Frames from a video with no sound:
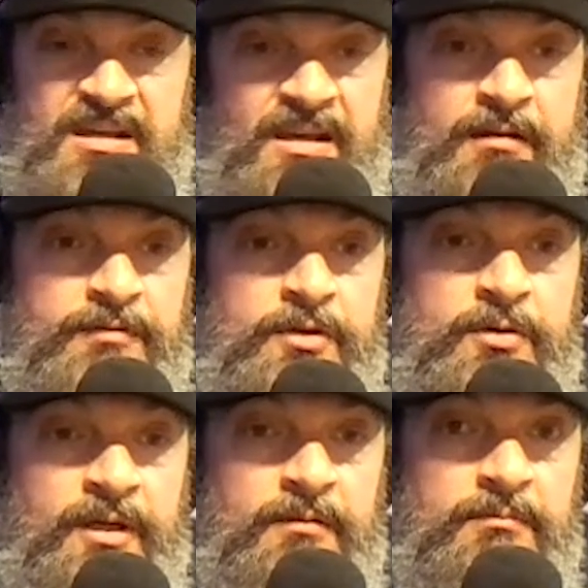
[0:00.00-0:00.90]

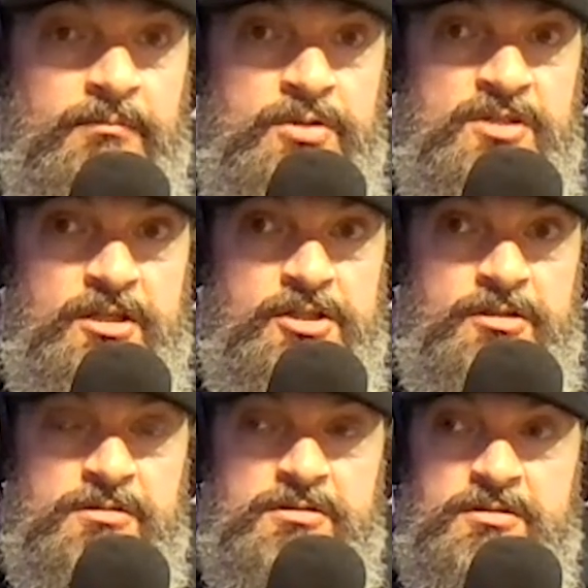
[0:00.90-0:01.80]
interviewing
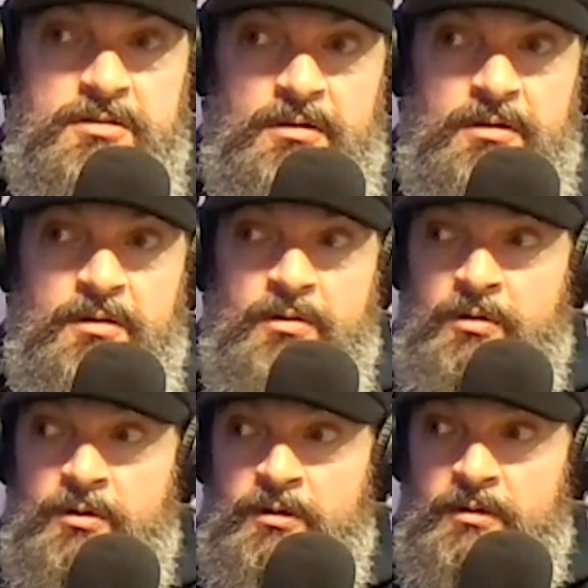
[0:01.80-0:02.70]
musicians
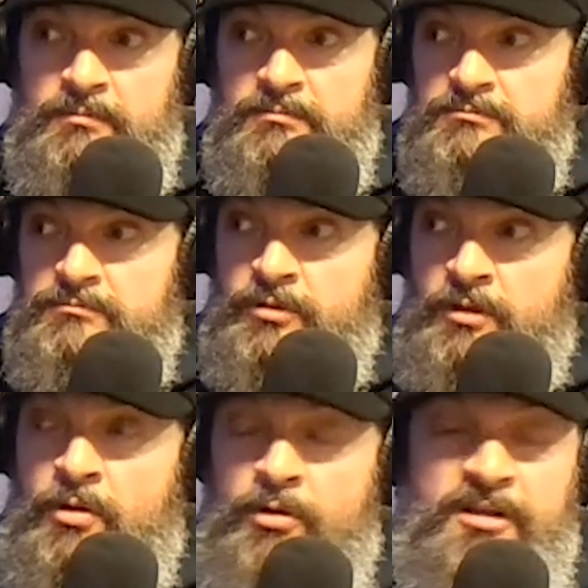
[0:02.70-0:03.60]
or
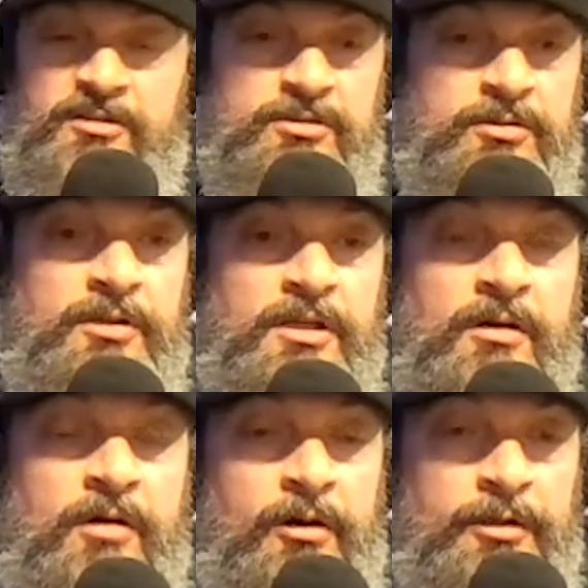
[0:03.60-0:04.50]
recording
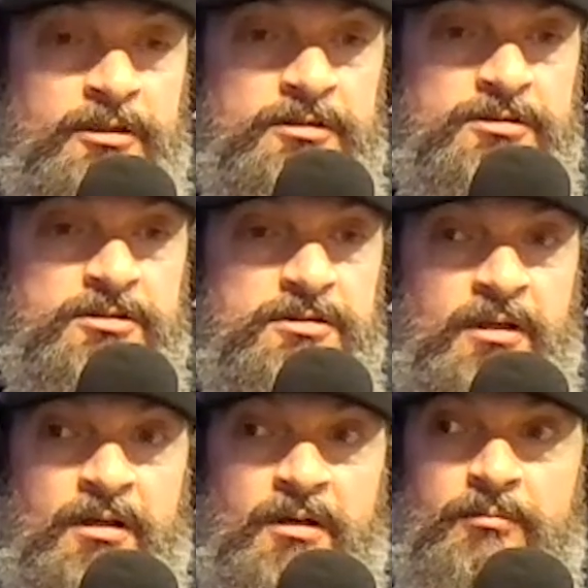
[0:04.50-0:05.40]
studio owners
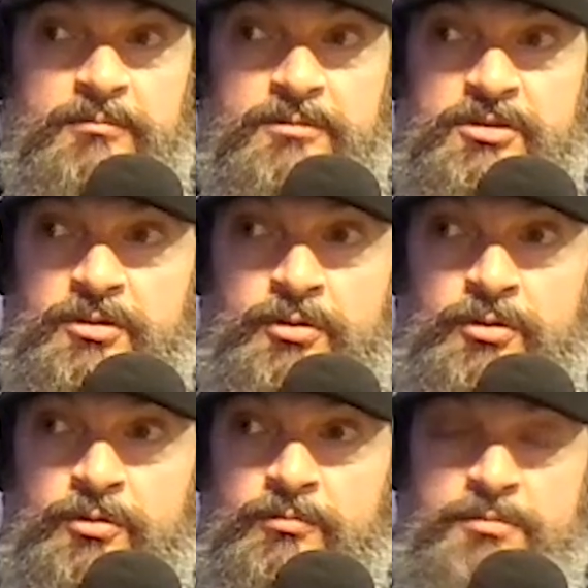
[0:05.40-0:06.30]
um,
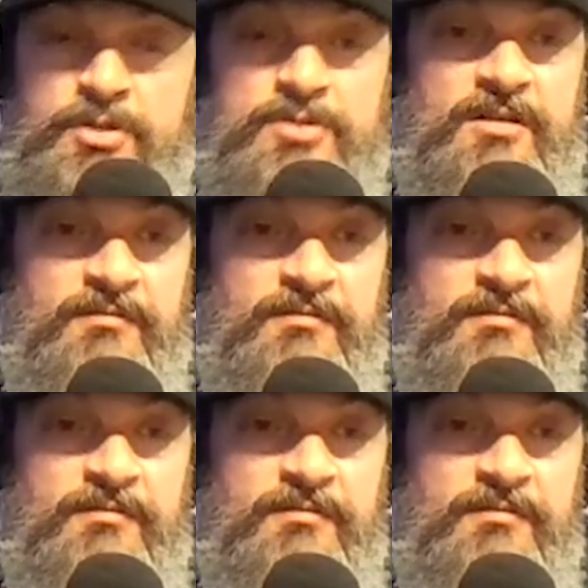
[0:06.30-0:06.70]
to music